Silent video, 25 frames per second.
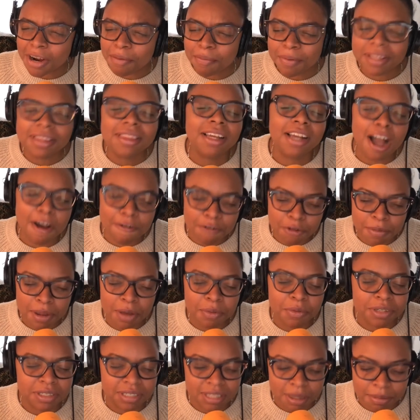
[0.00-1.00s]
But the
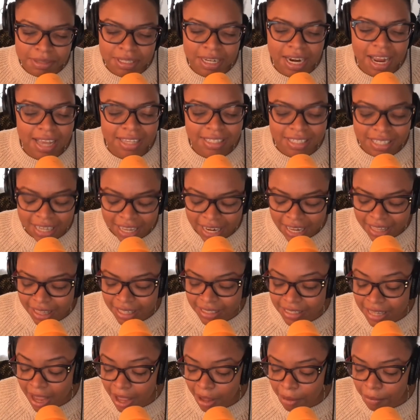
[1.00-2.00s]
government was subsidizing it at
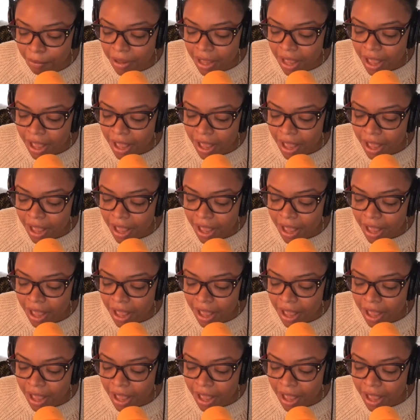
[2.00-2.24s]
the time.